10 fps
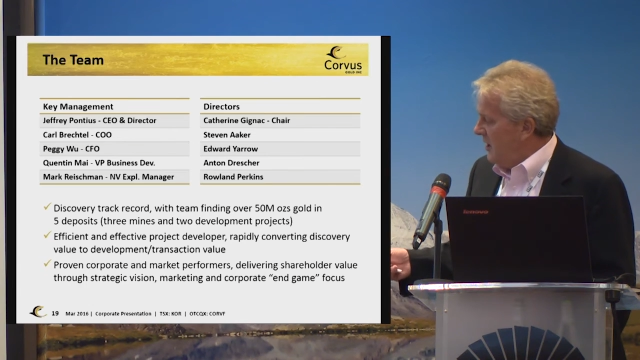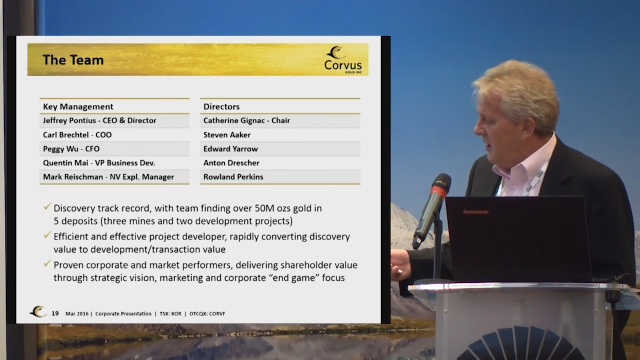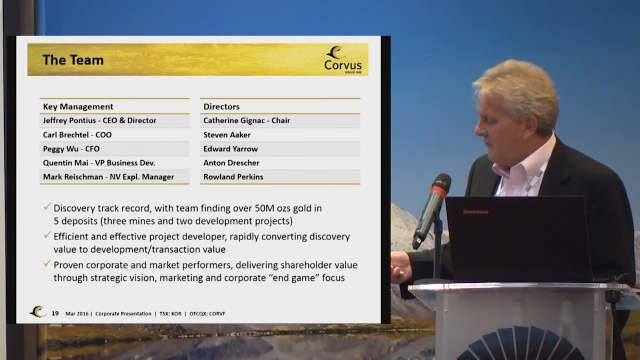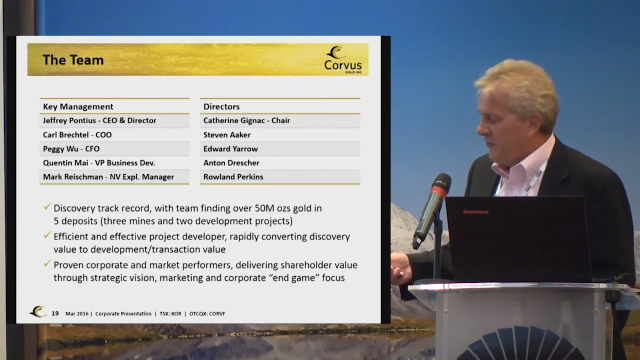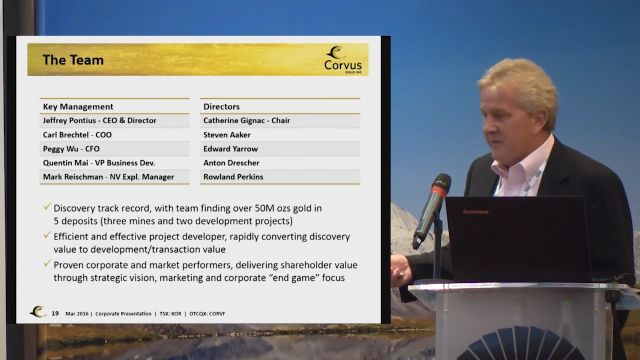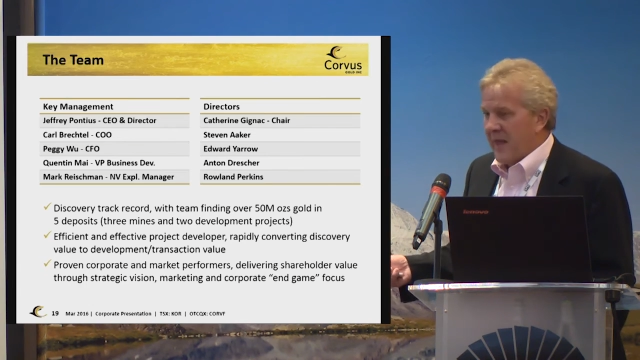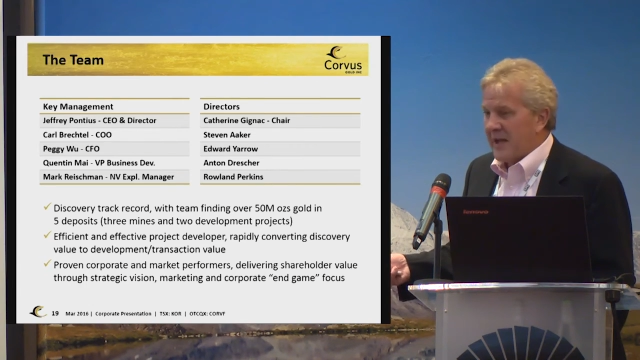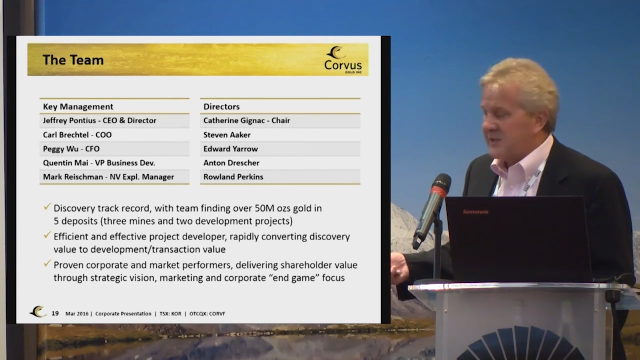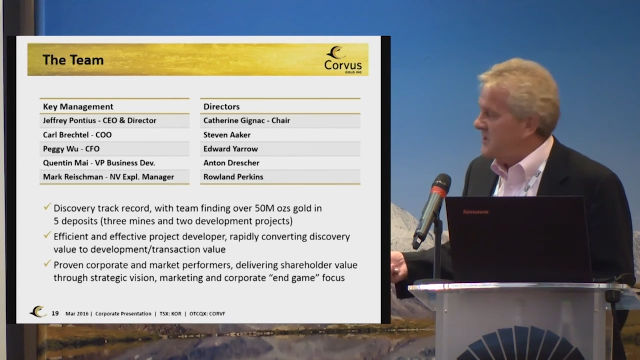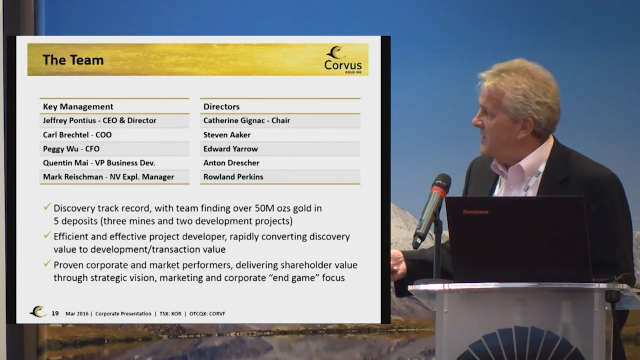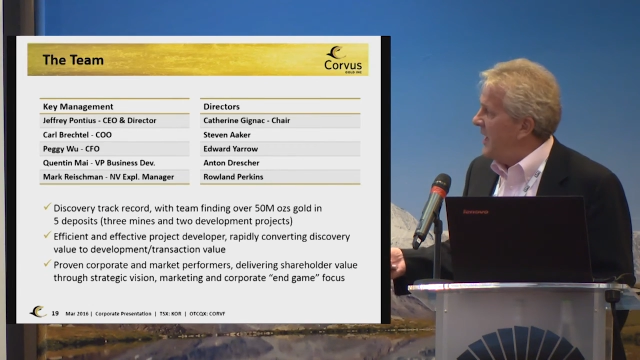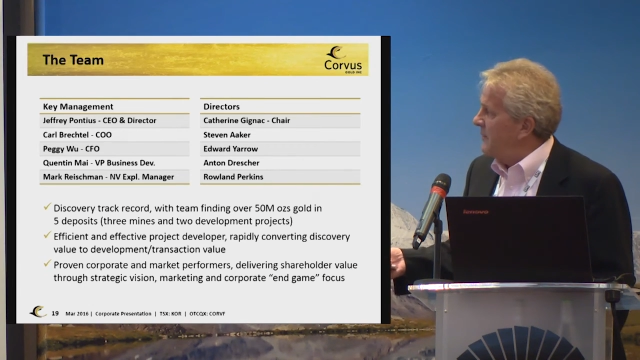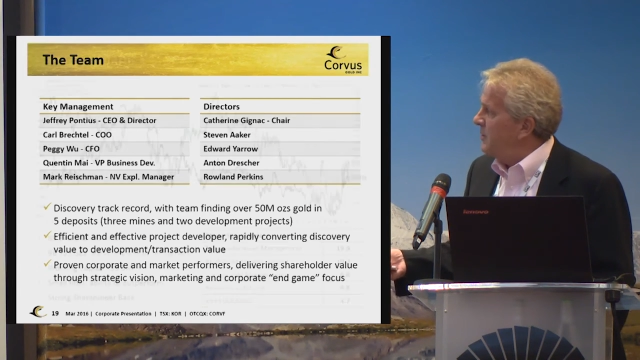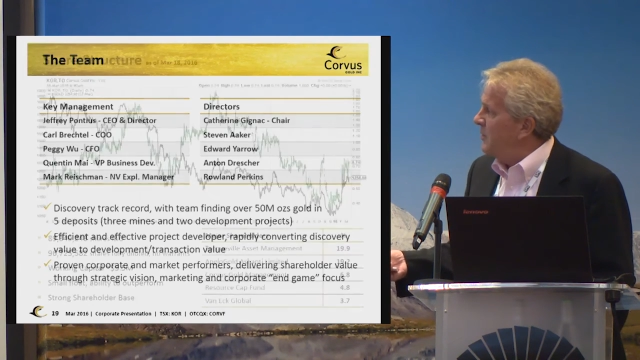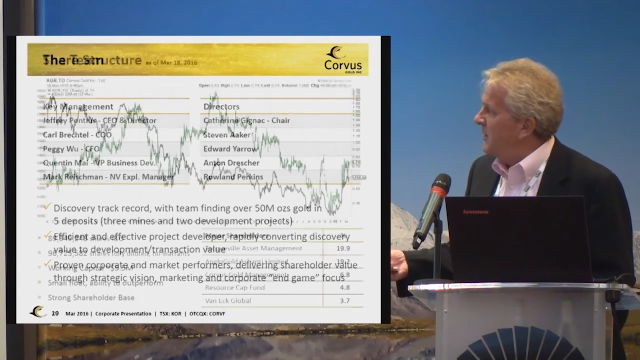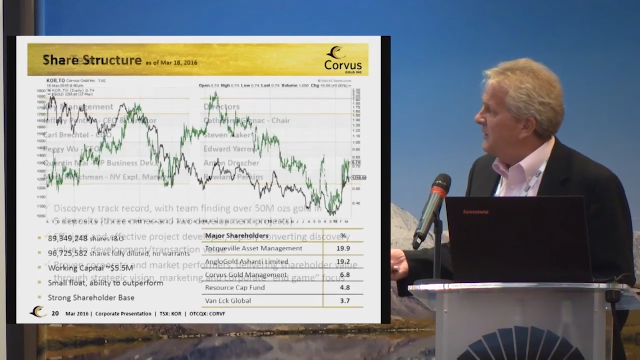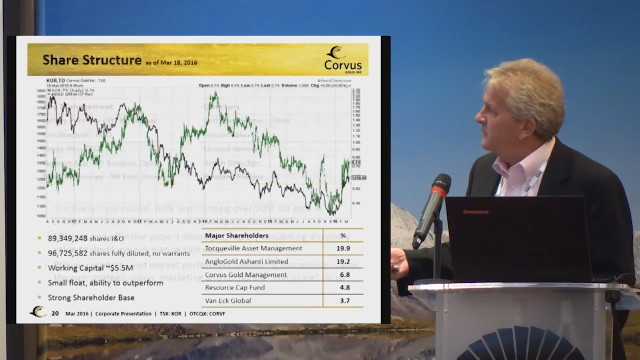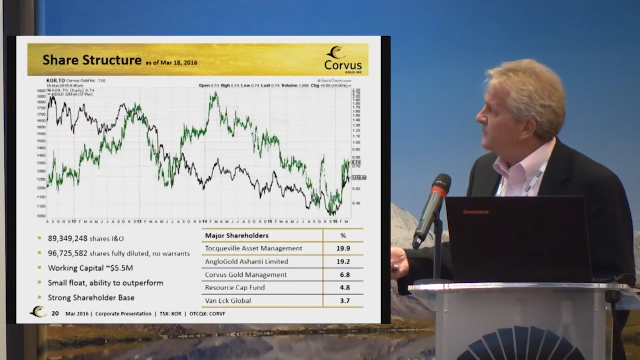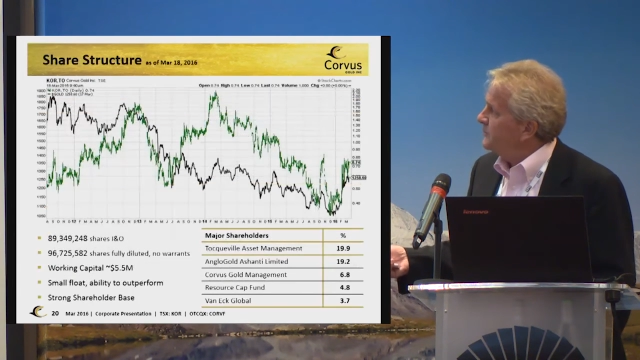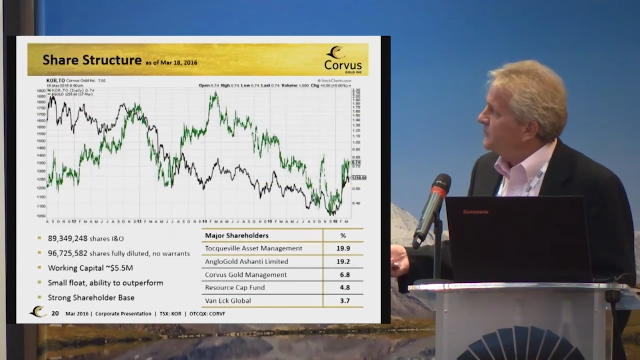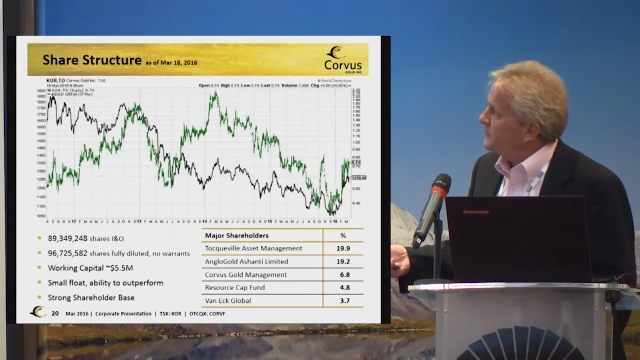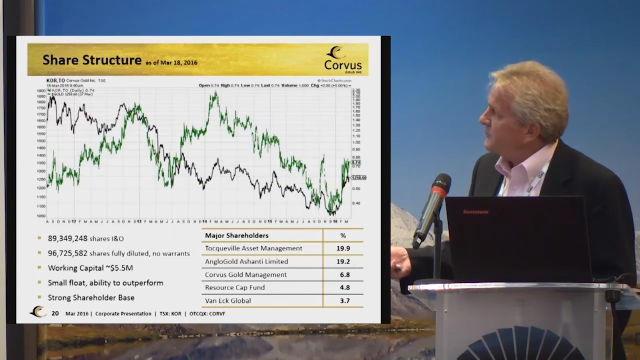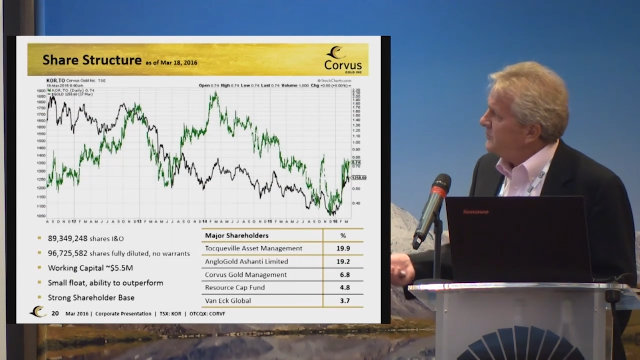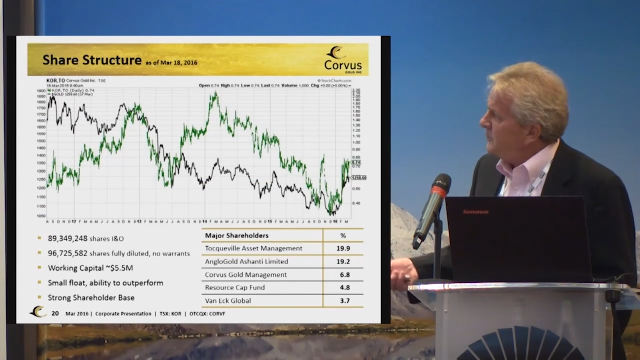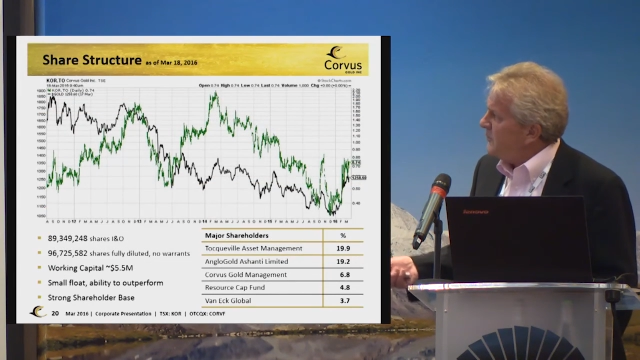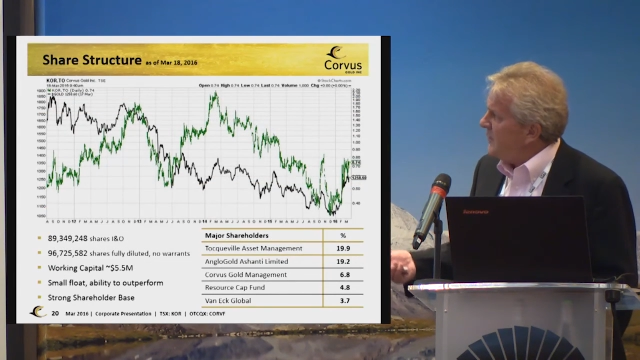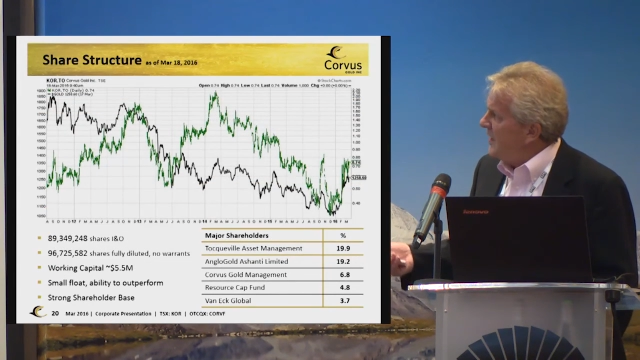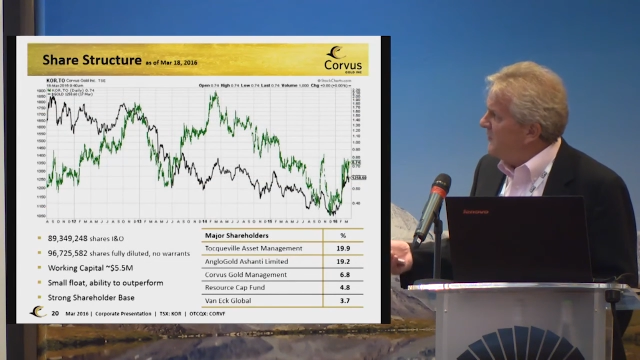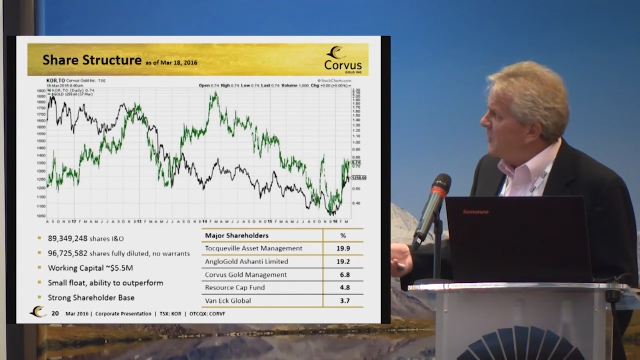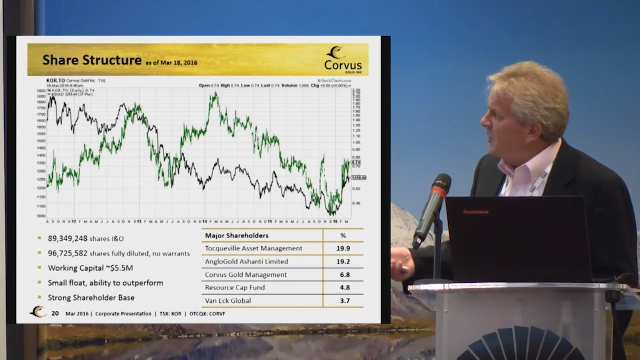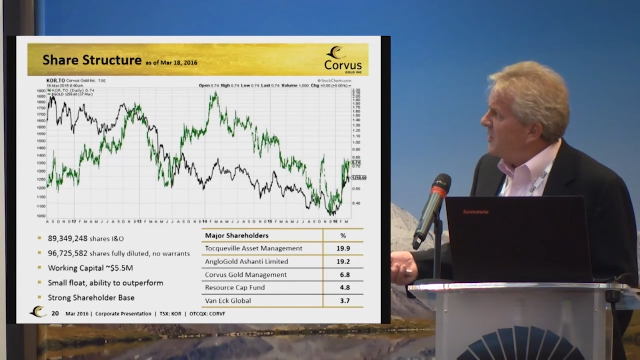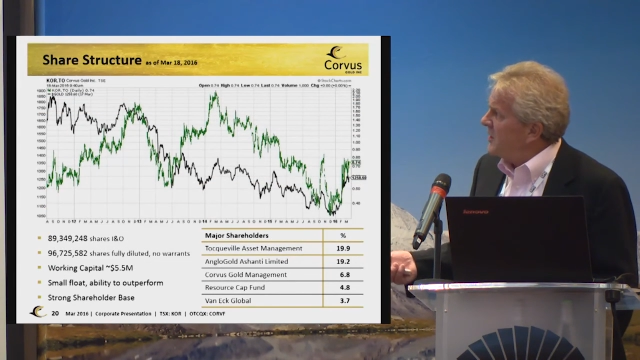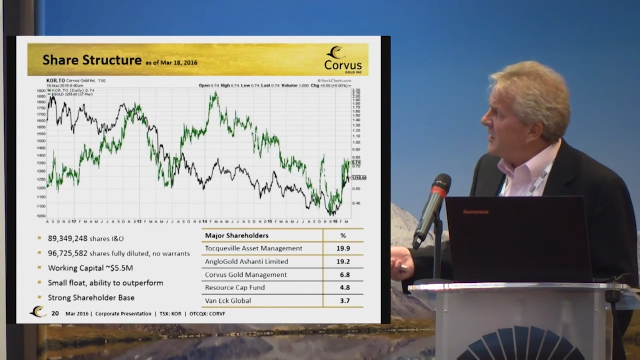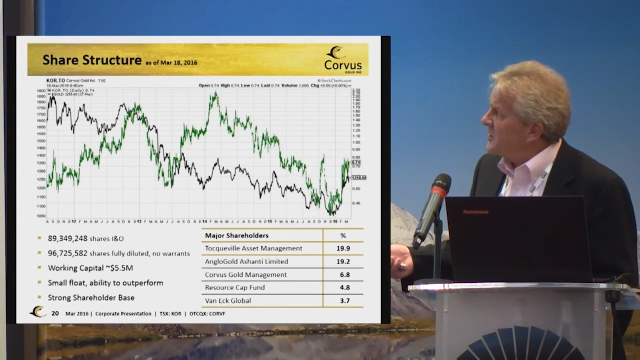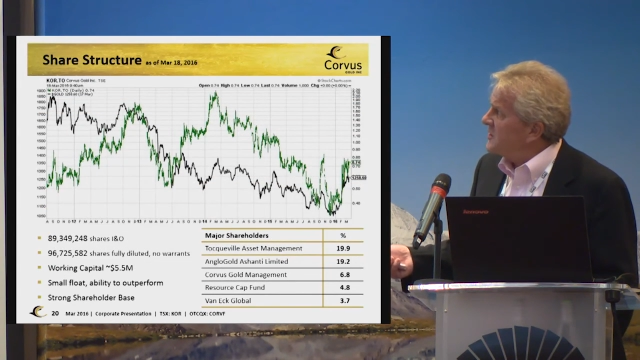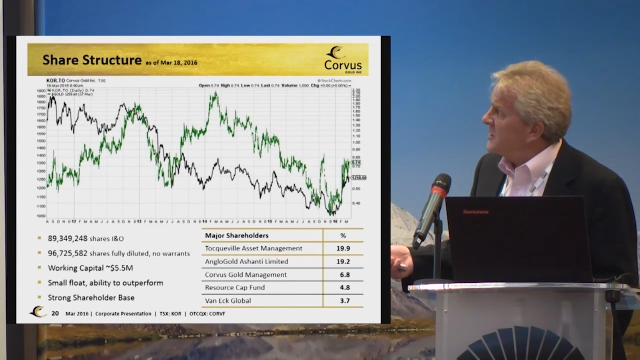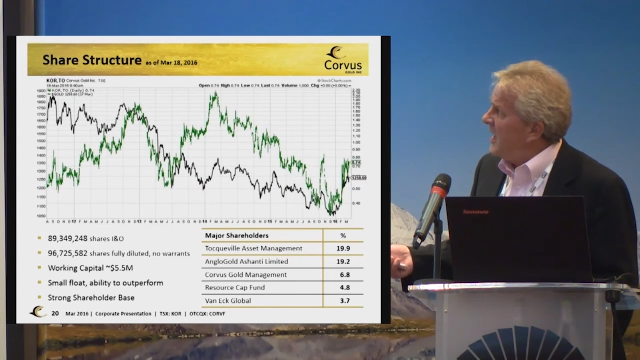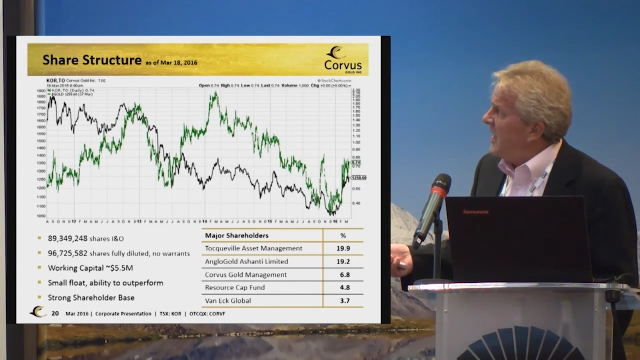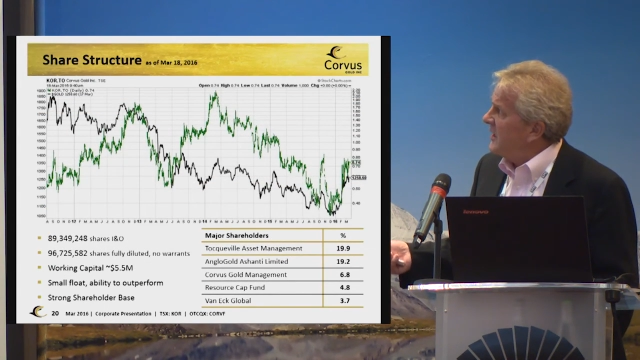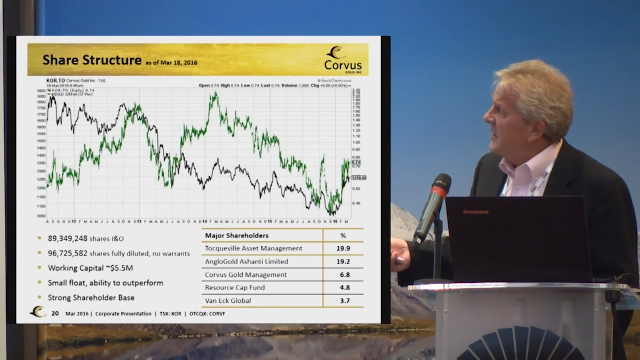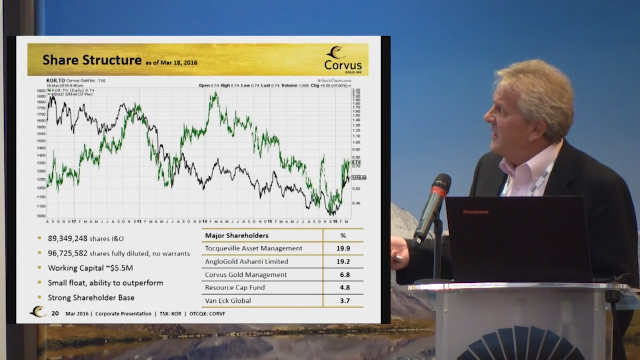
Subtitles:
from that standpoint. If you look at our stock,